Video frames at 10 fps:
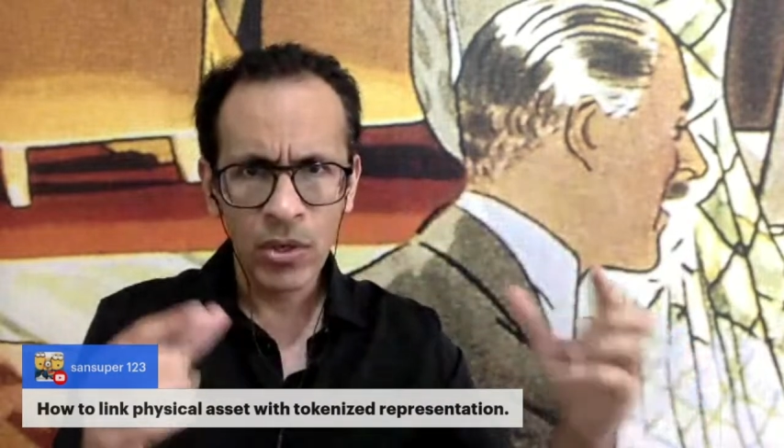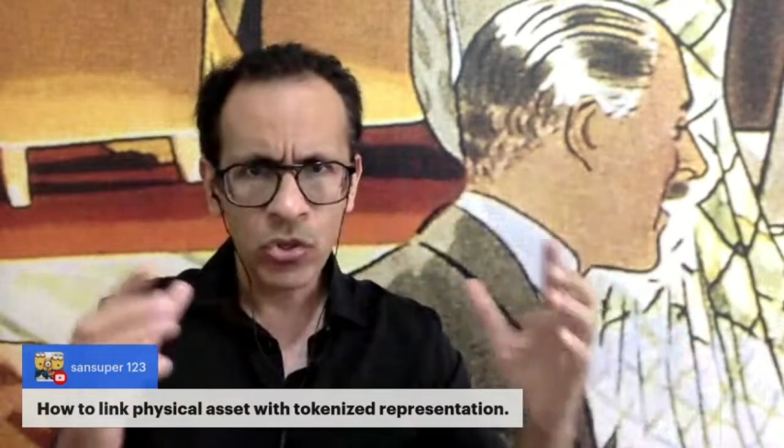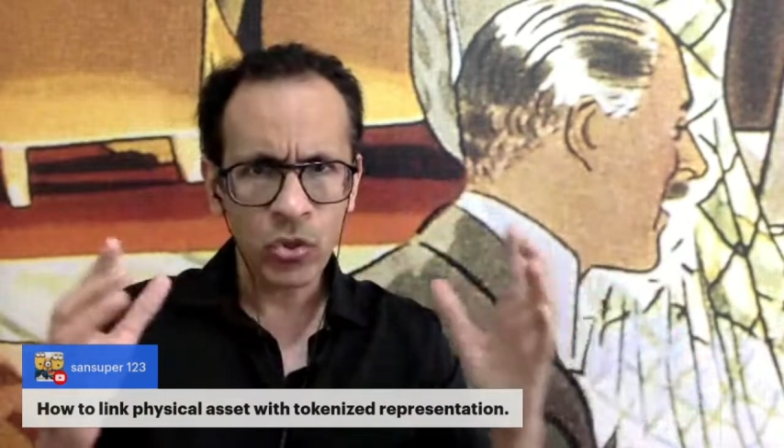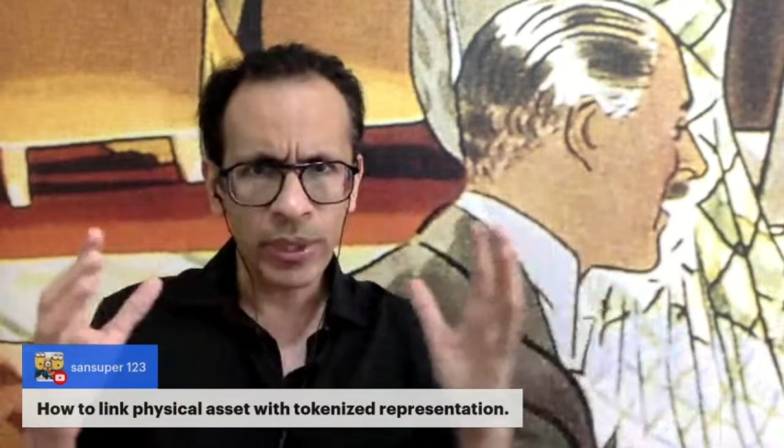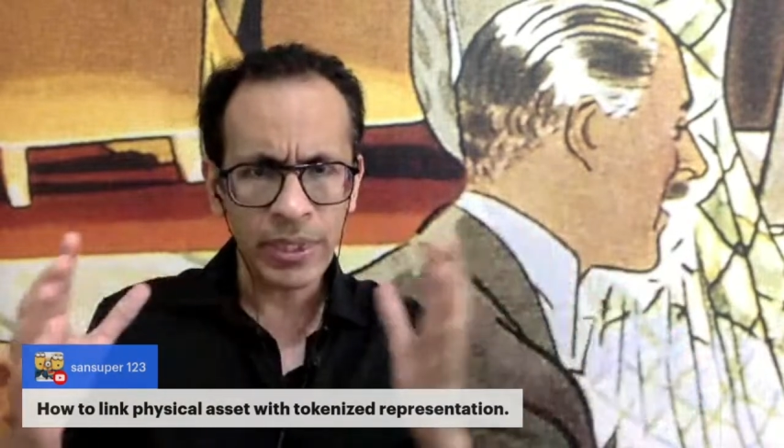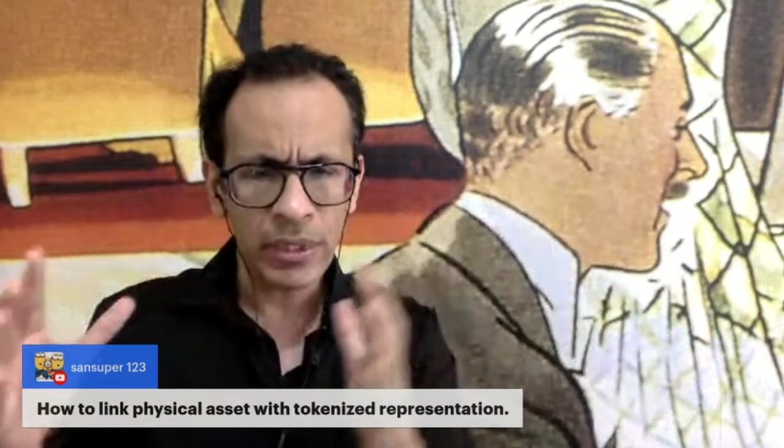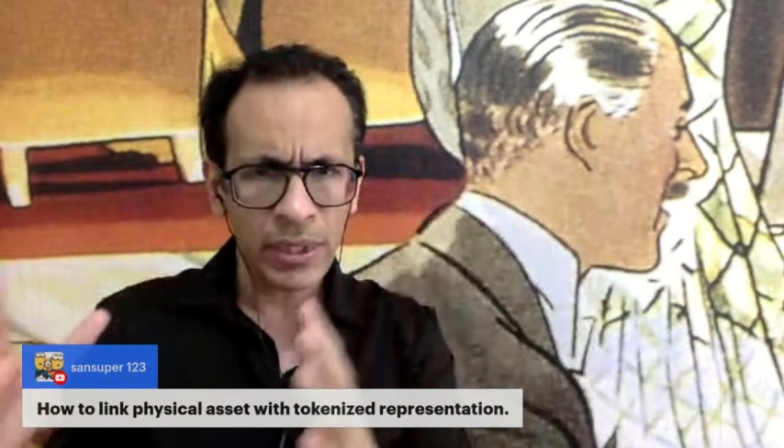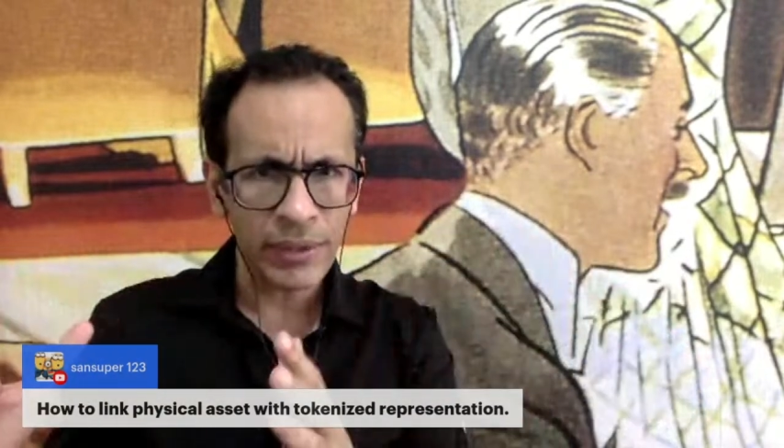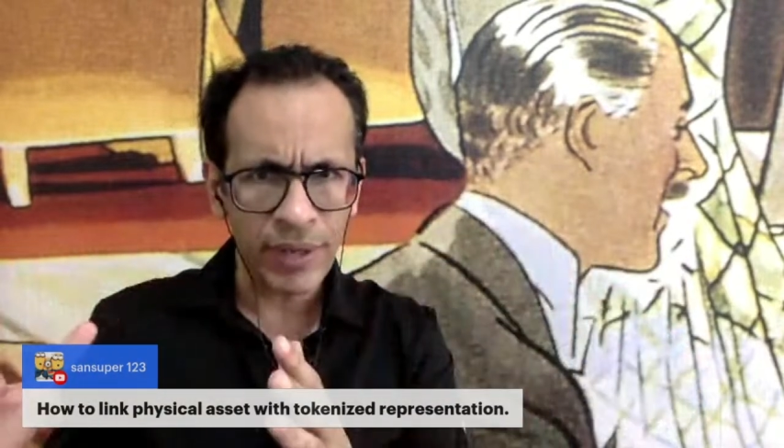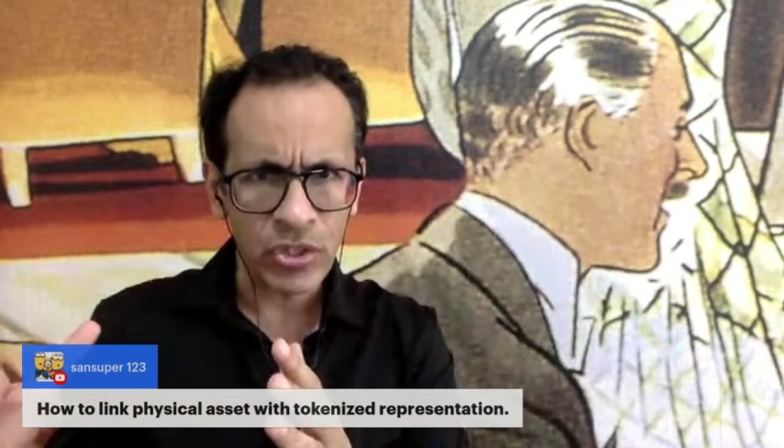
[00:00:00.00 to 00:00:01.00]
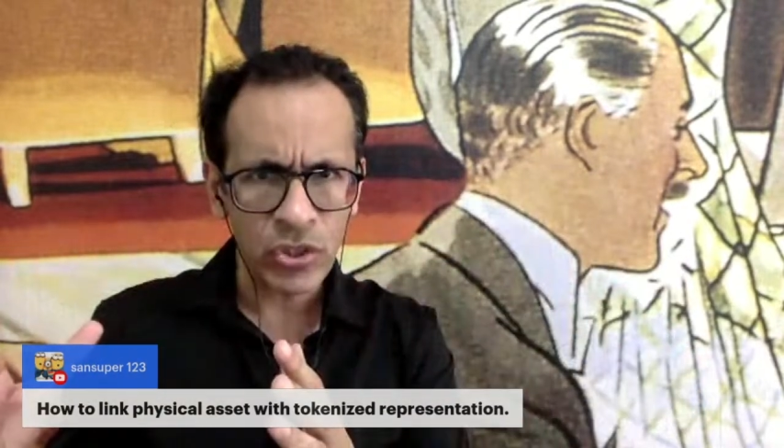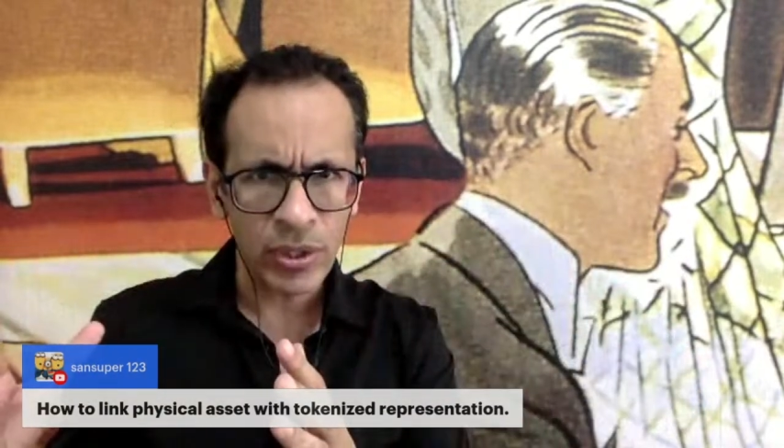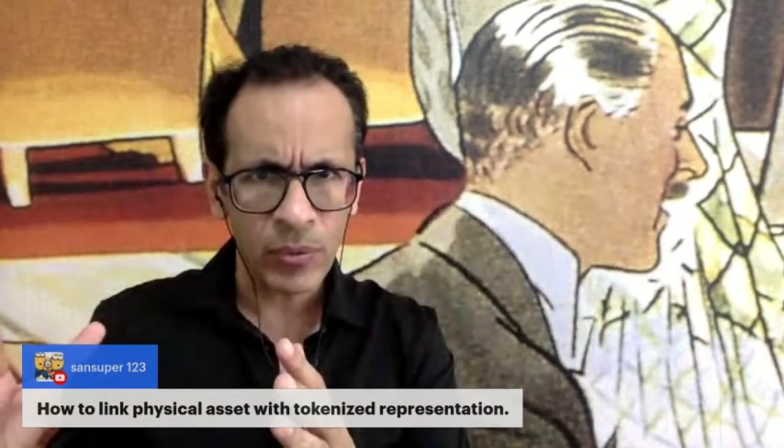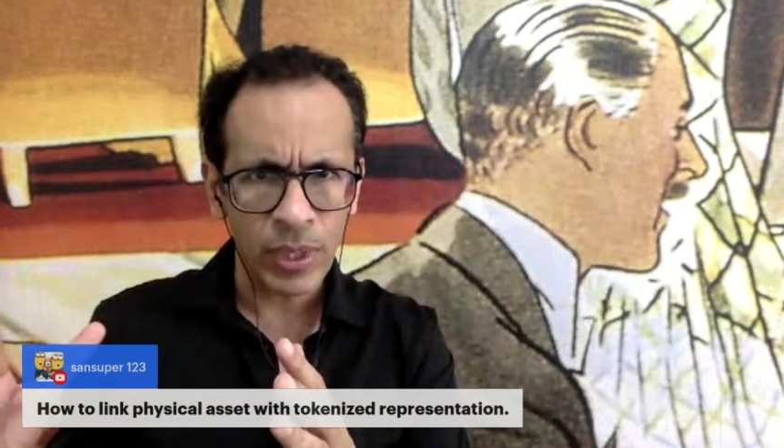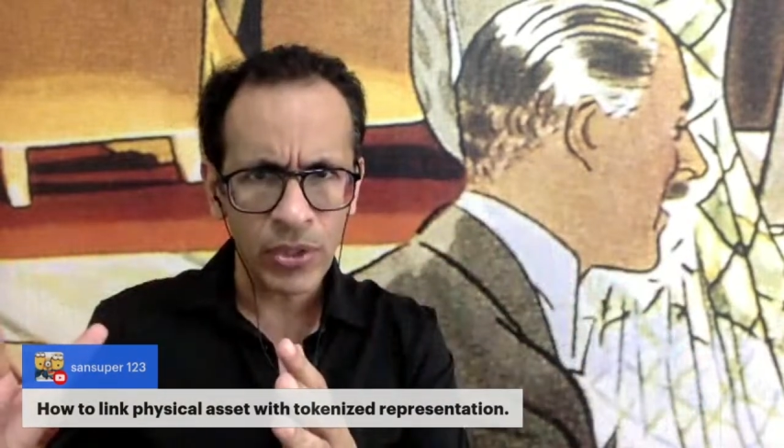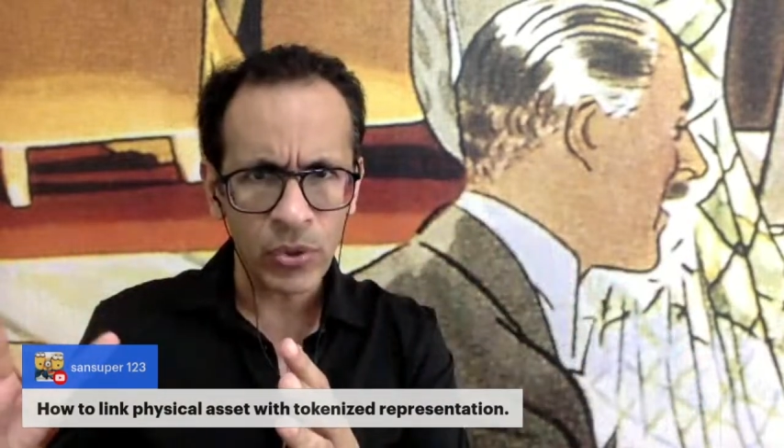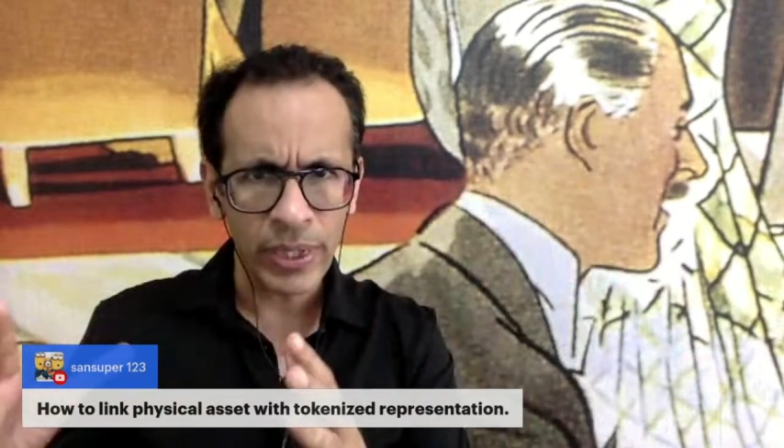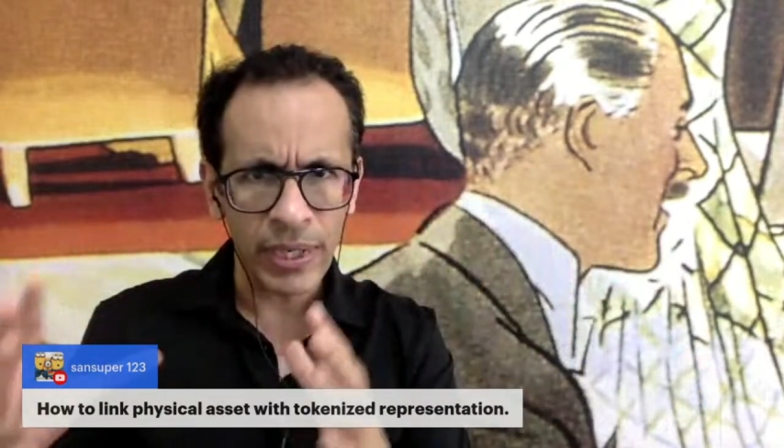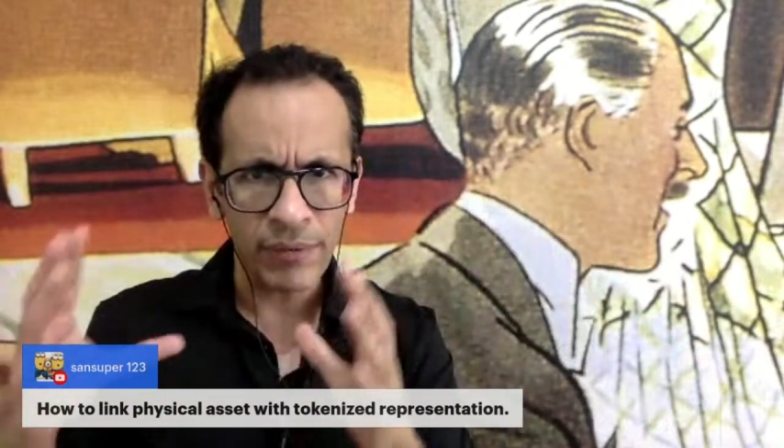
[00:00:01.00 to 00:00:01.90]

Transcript: So in the conventional world today,